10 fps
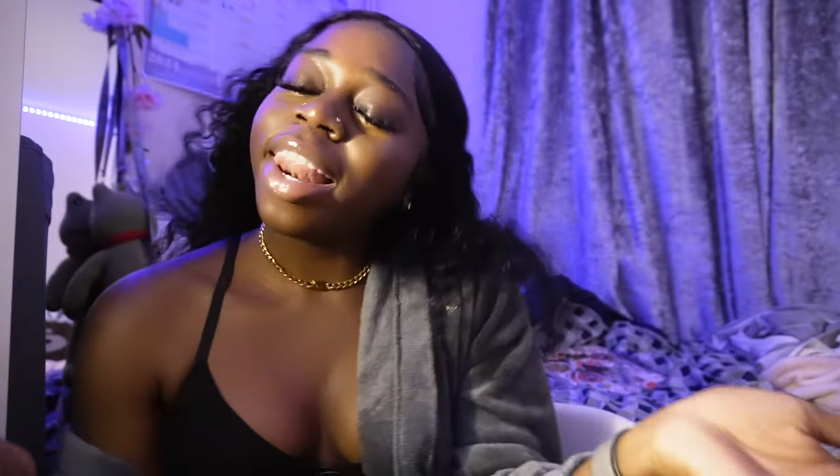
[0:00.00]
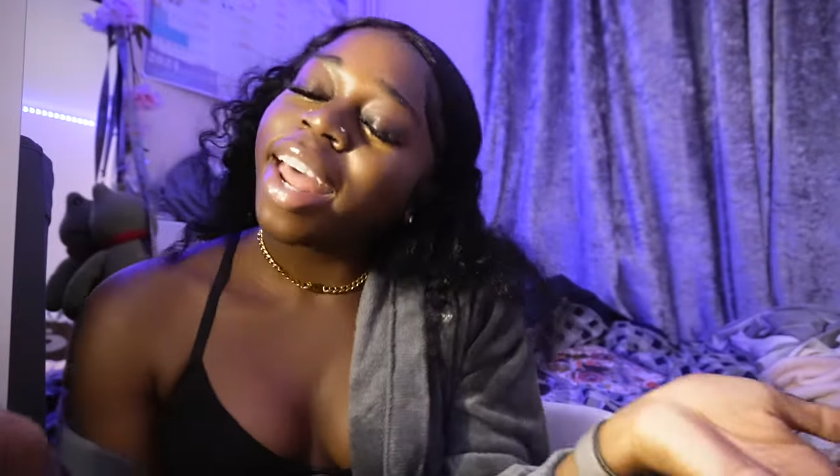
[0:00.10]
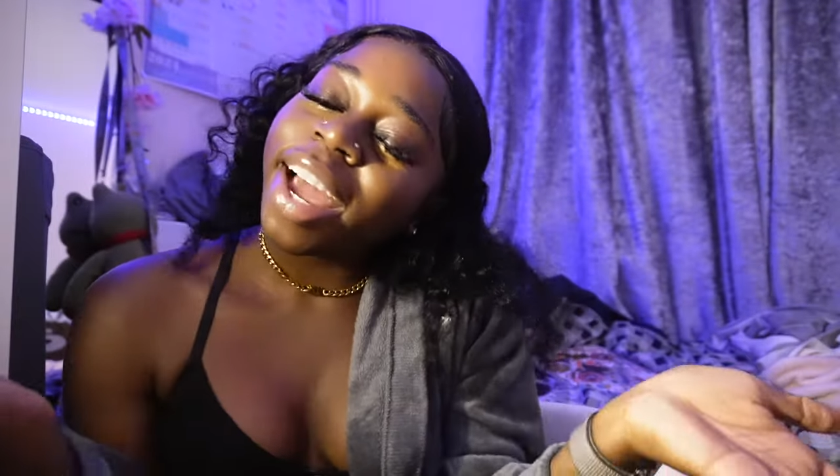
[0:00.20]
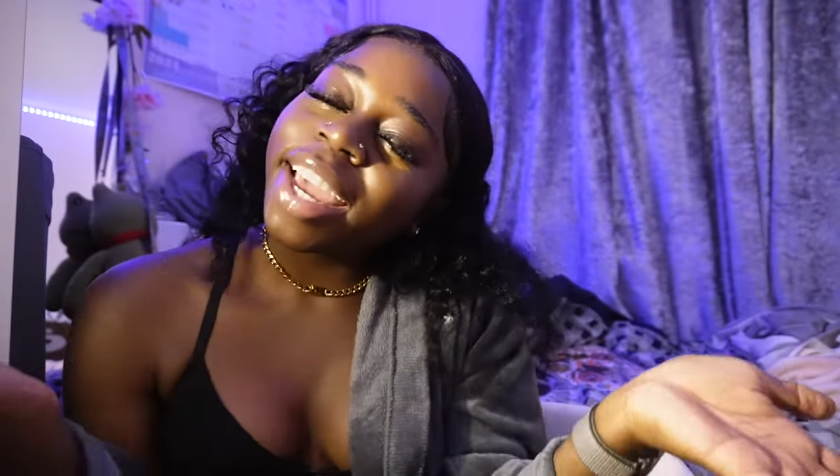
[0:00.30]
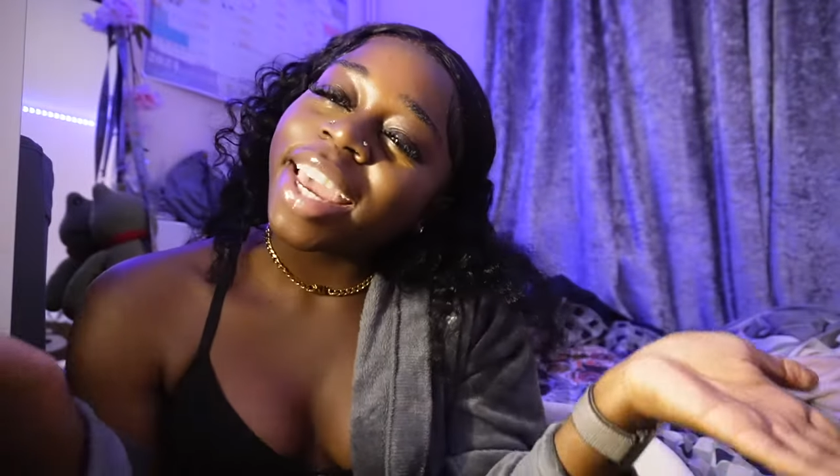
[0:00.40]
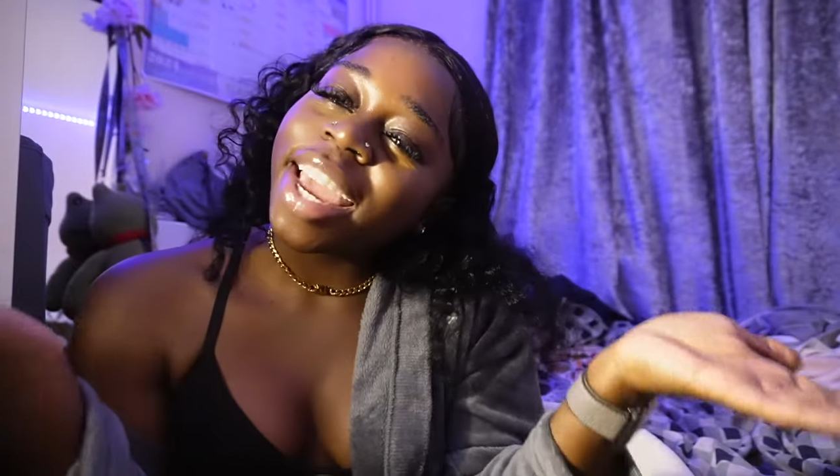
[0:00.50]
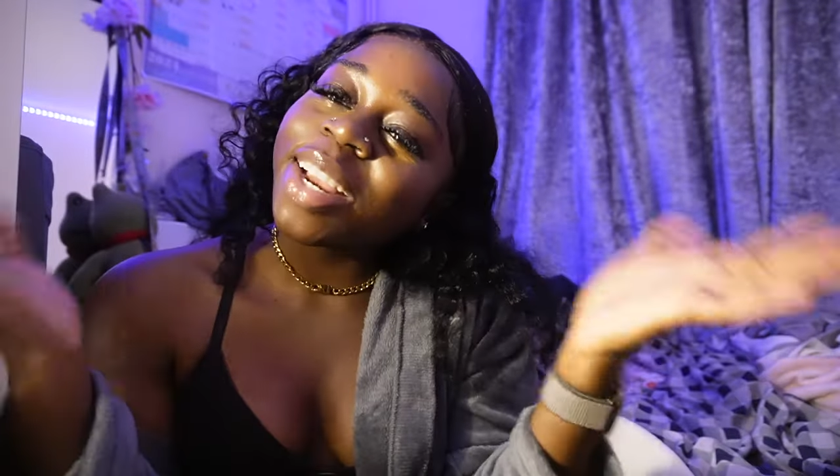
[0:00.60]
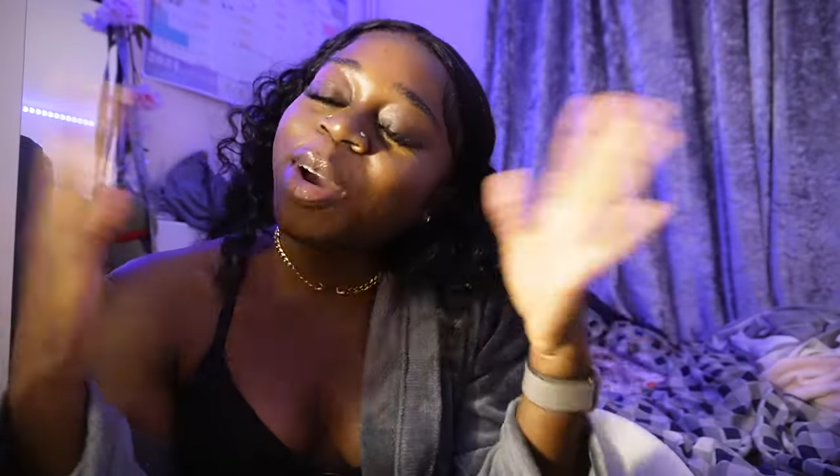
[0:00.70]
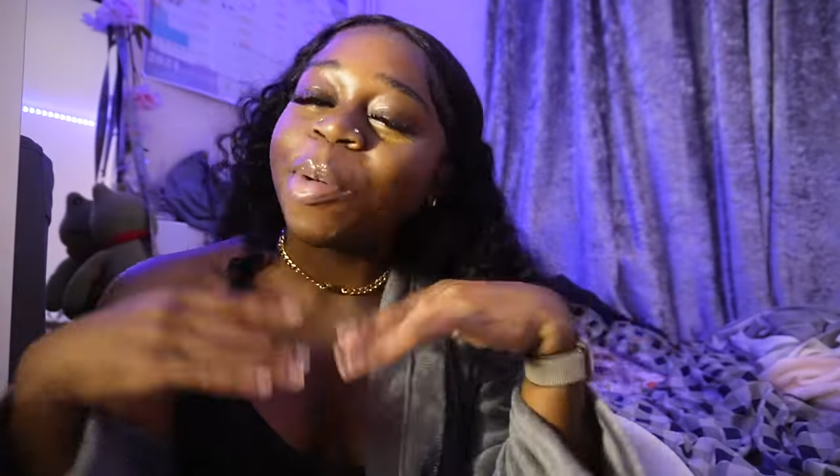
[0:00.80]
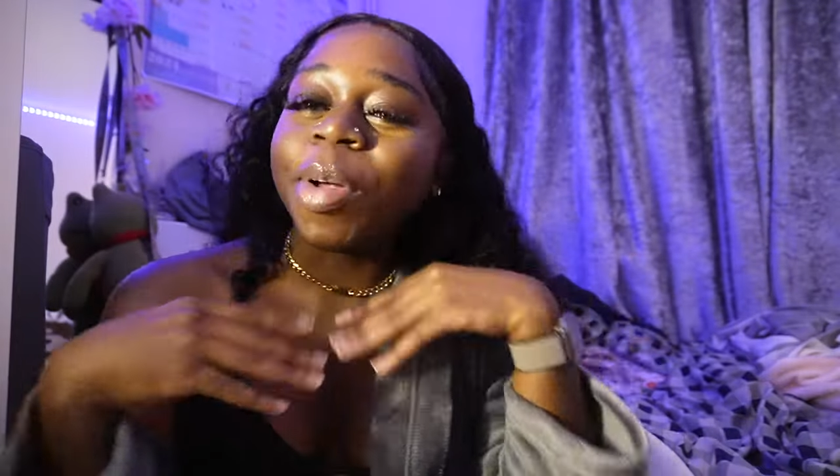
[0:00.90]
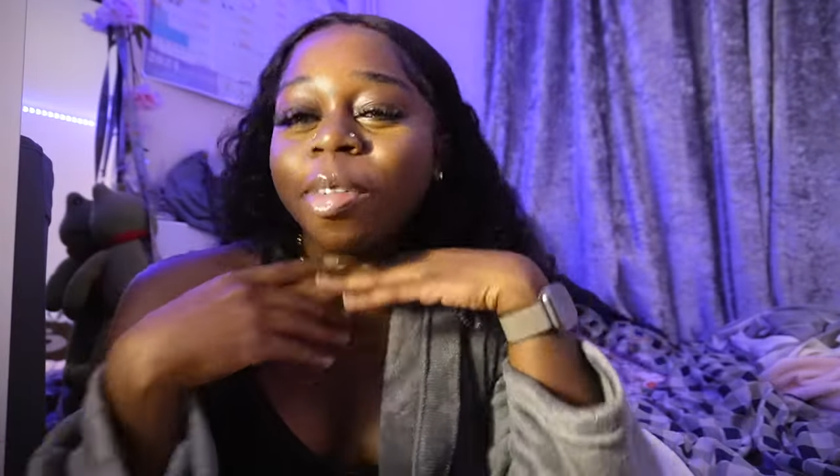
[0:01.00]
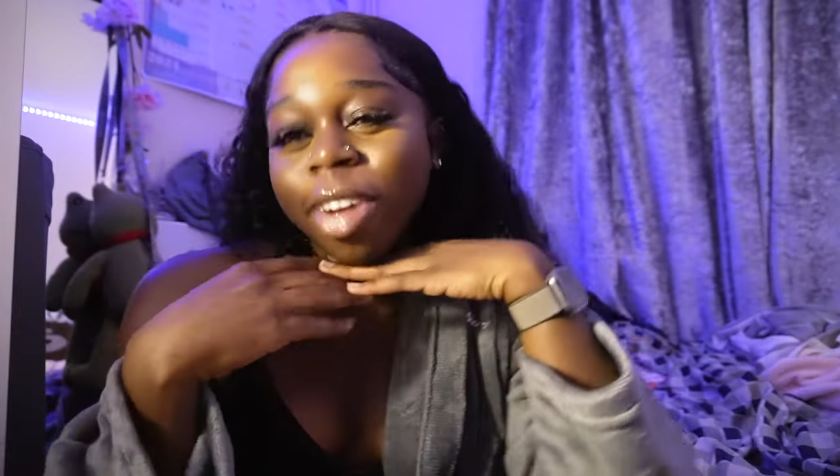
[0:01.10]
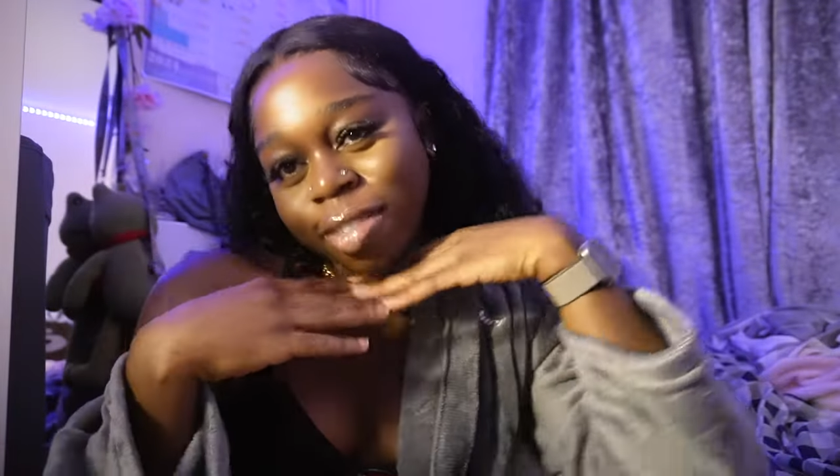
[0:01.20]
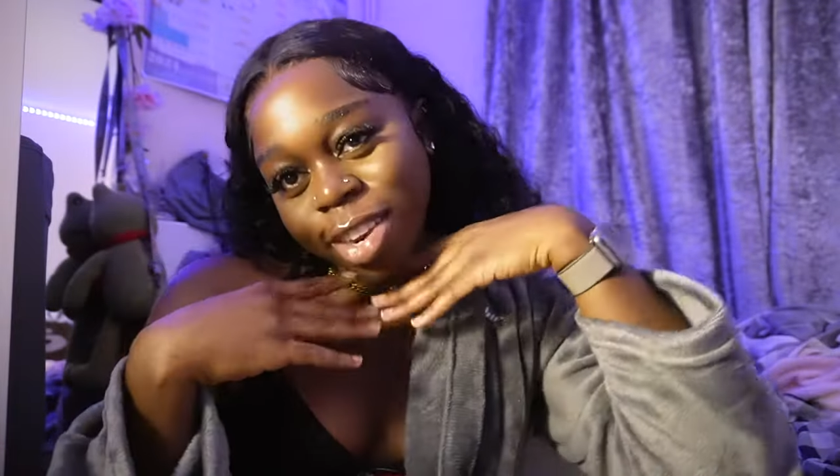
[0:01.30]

like, and comment on my